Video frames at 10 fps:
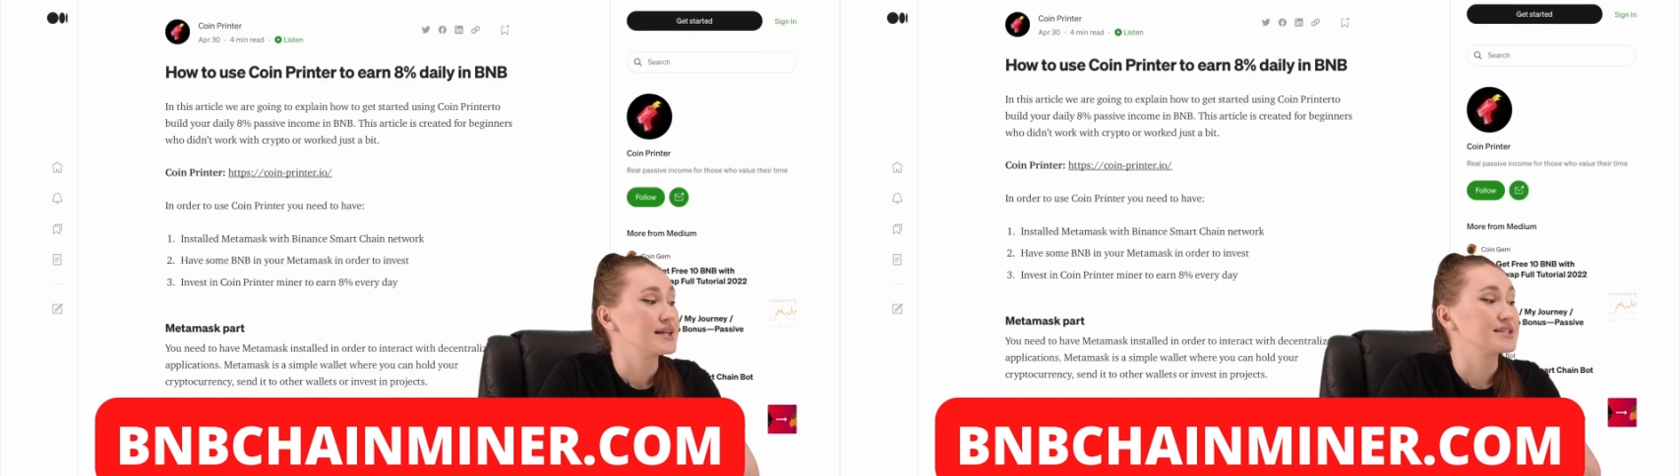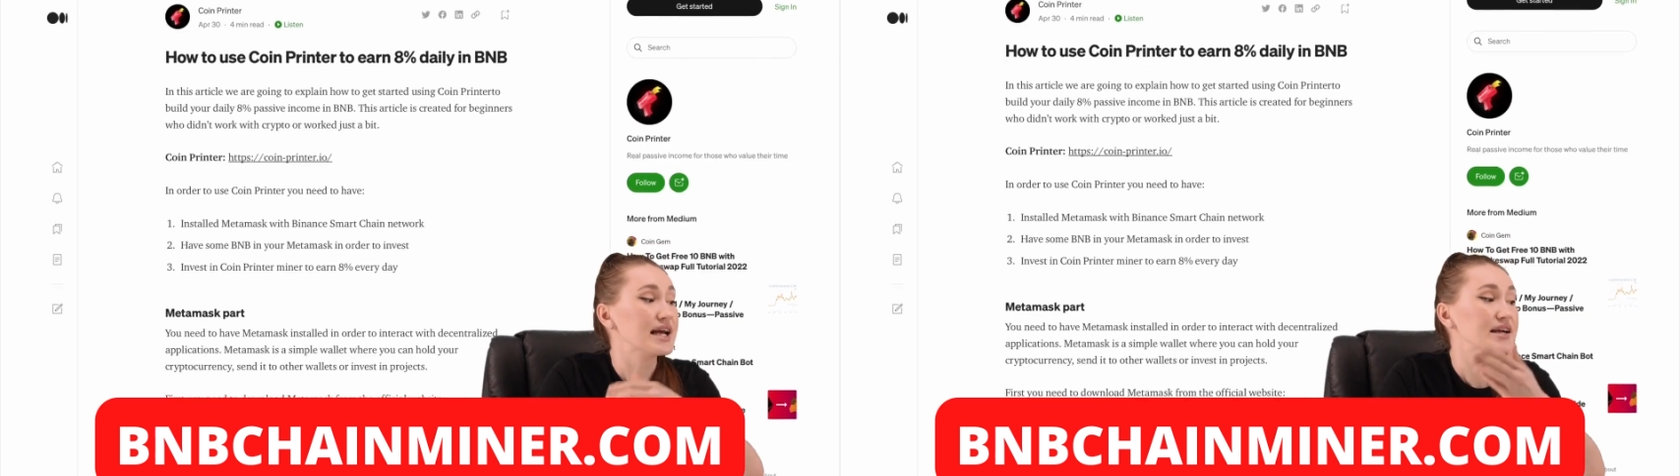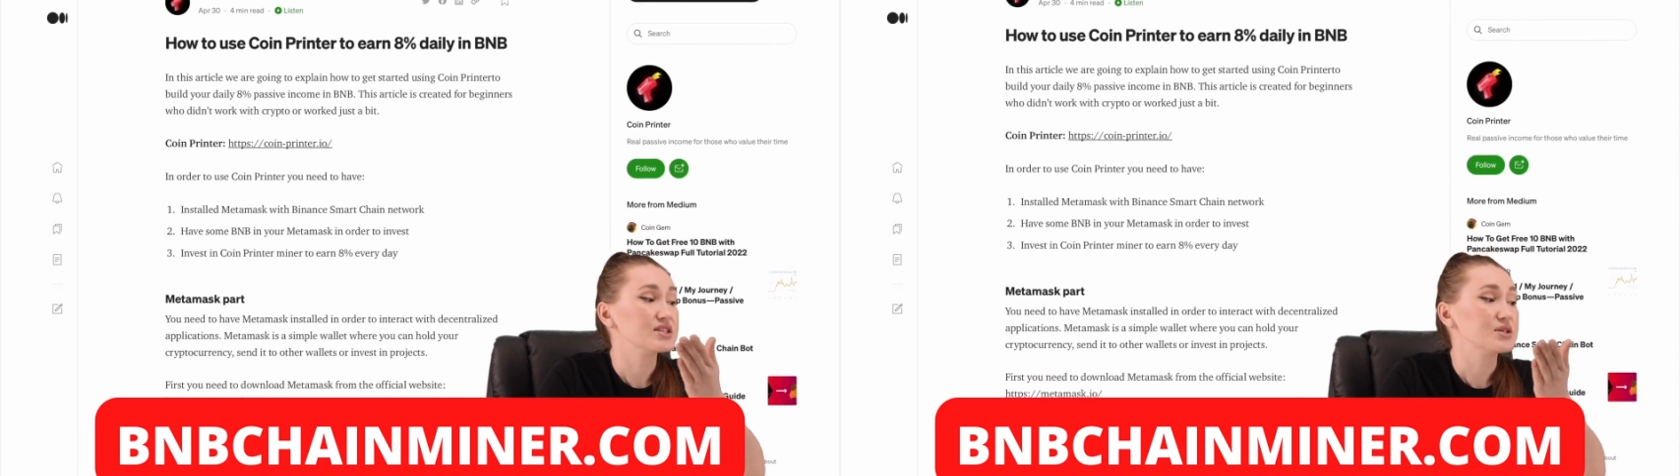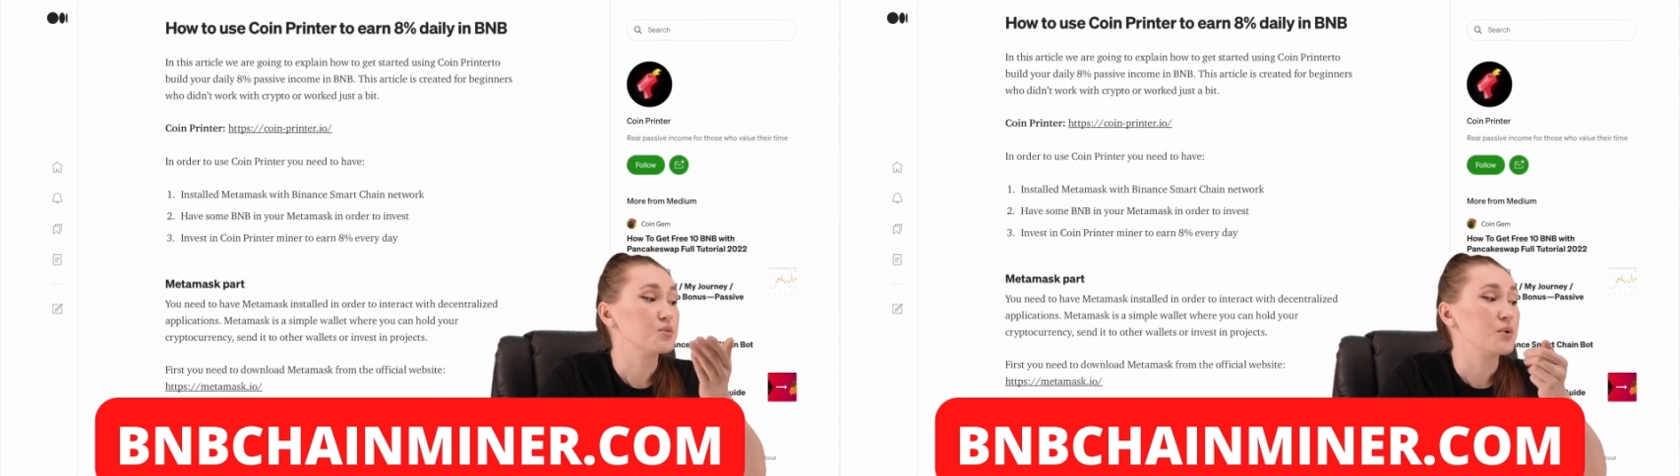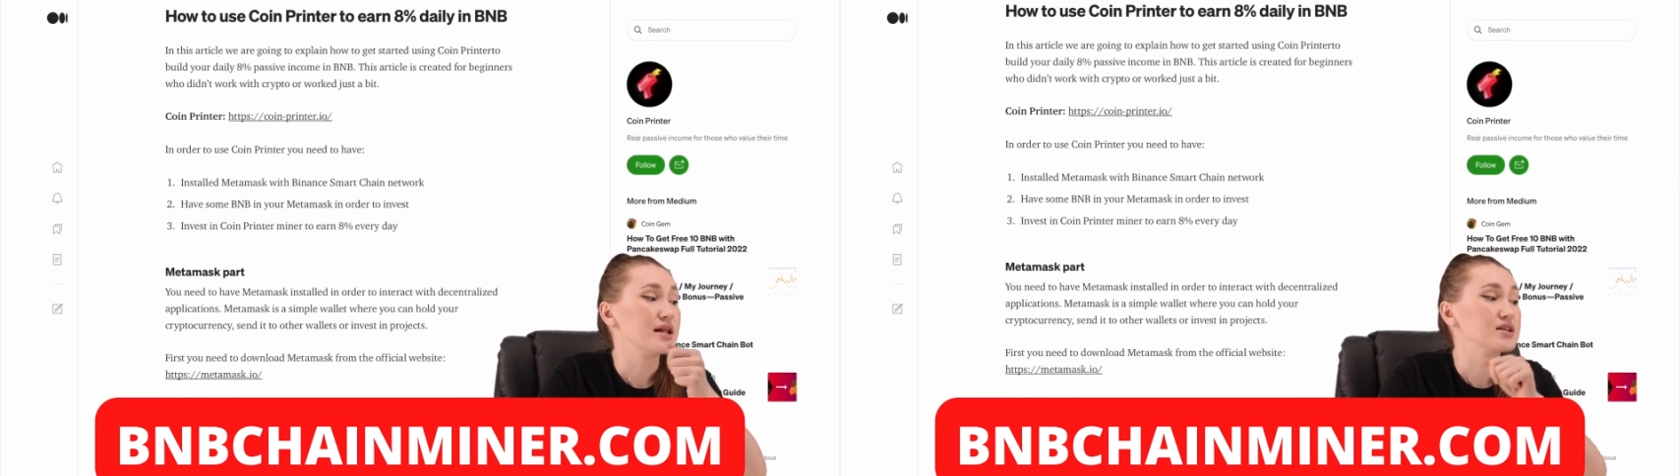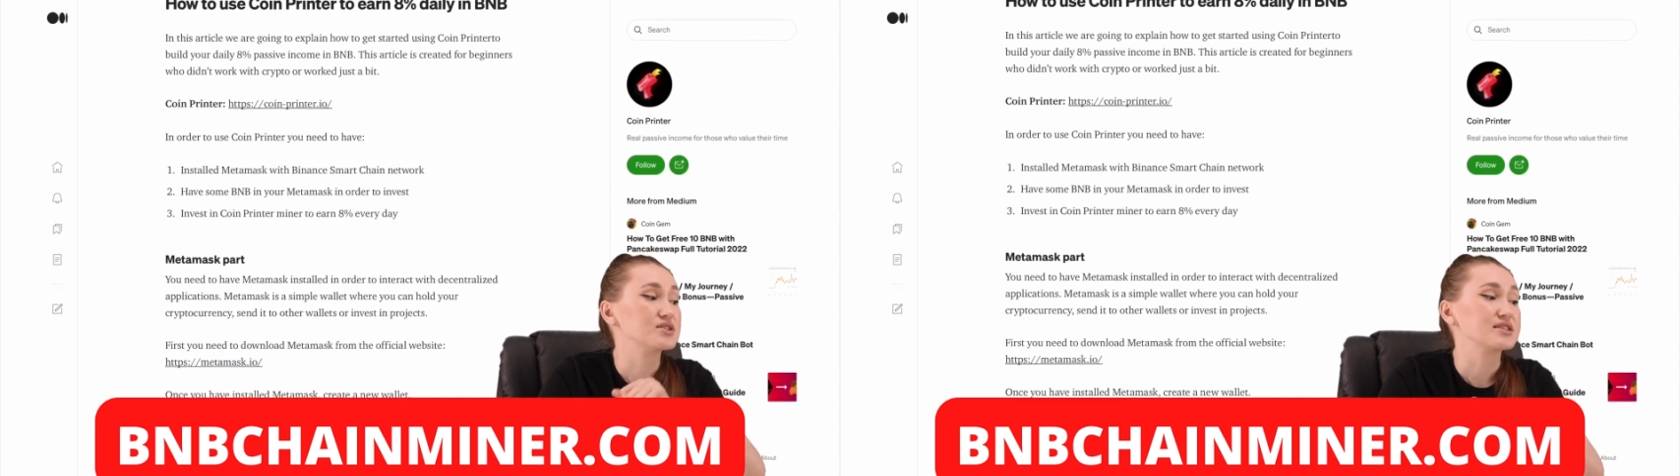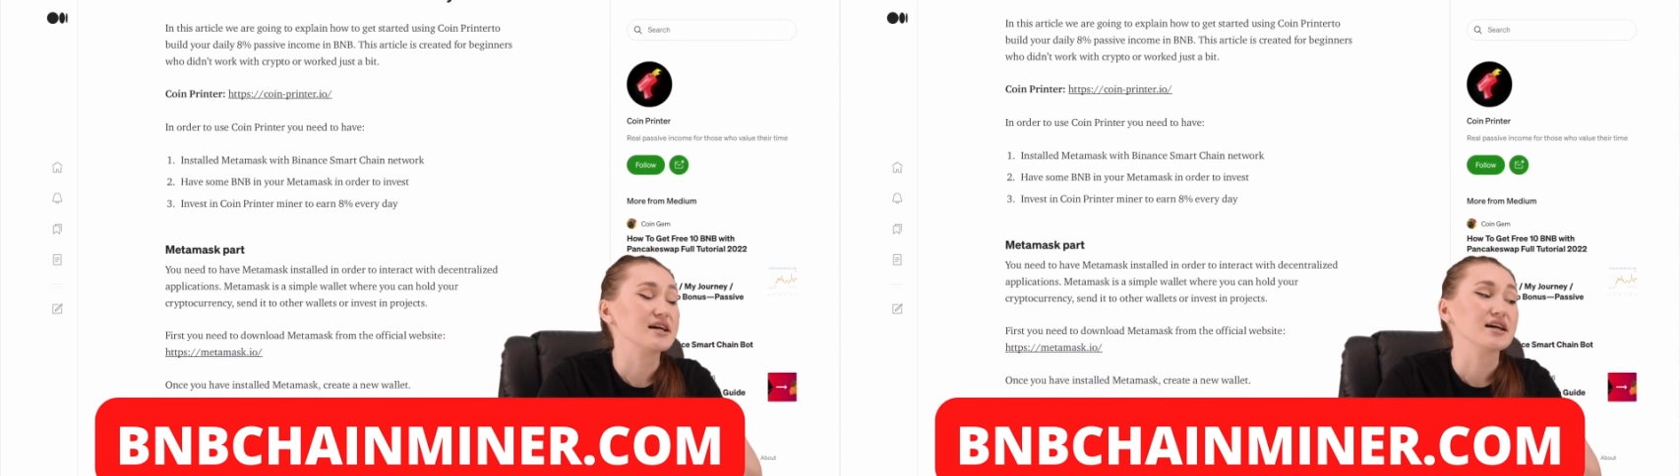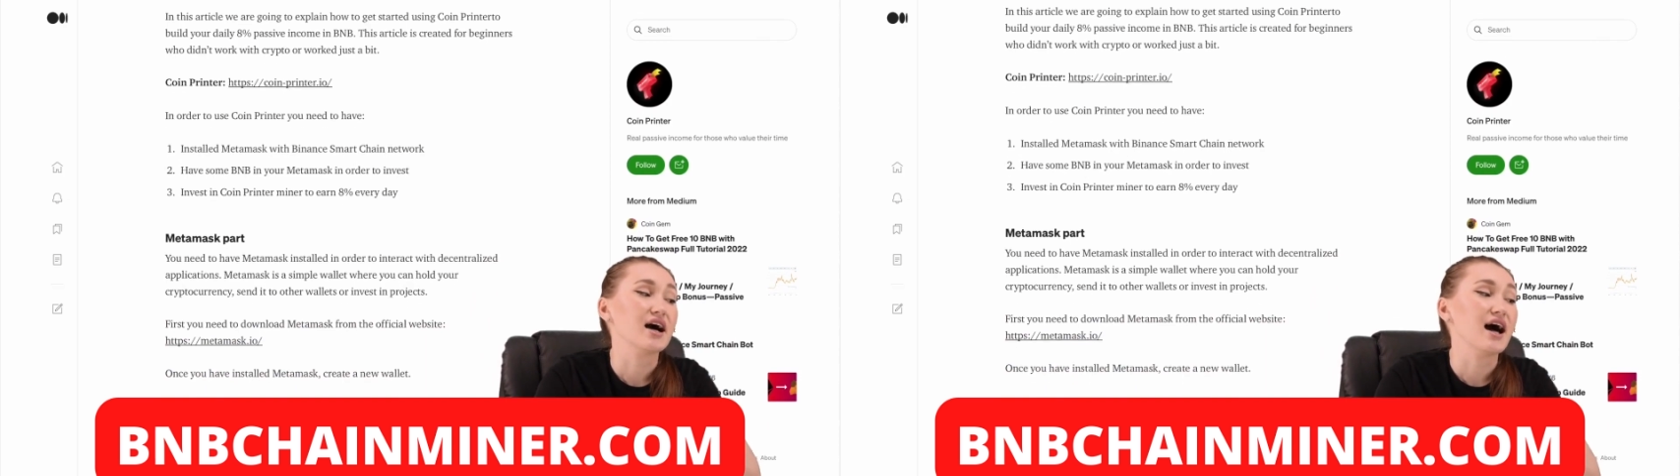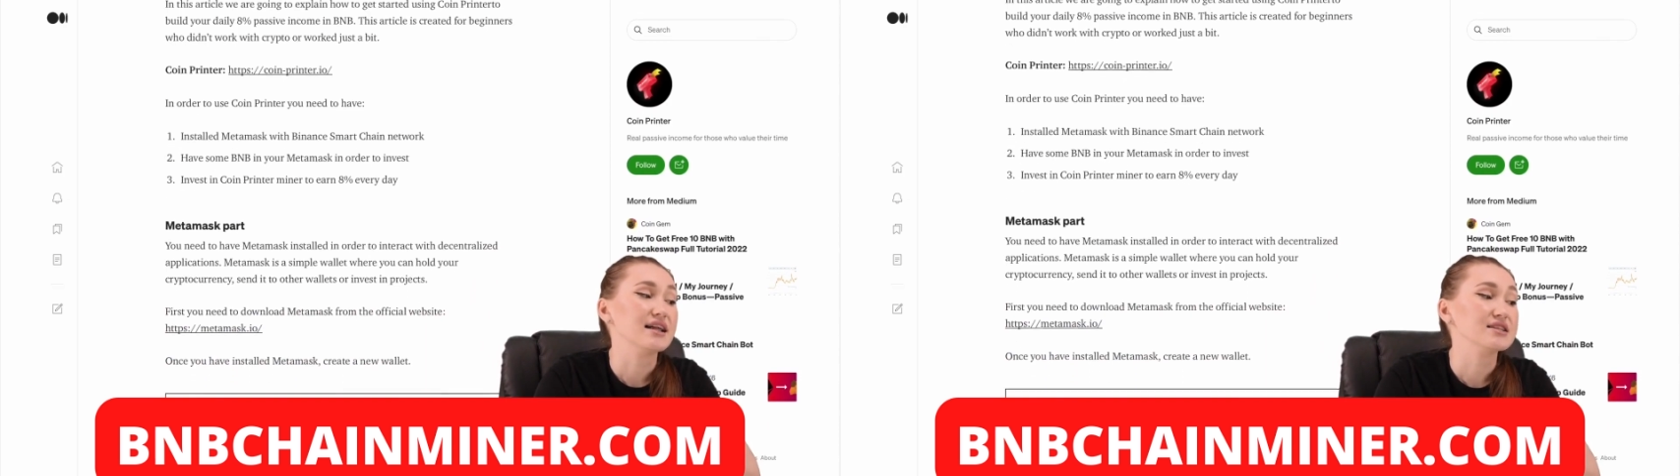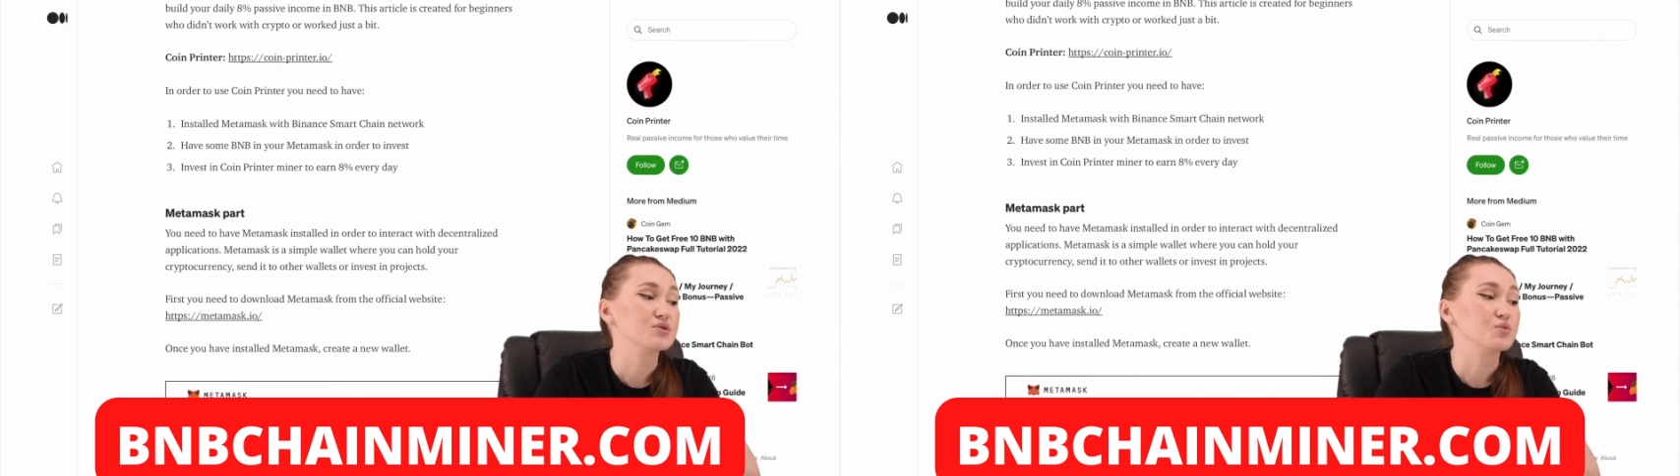Their team values their hardest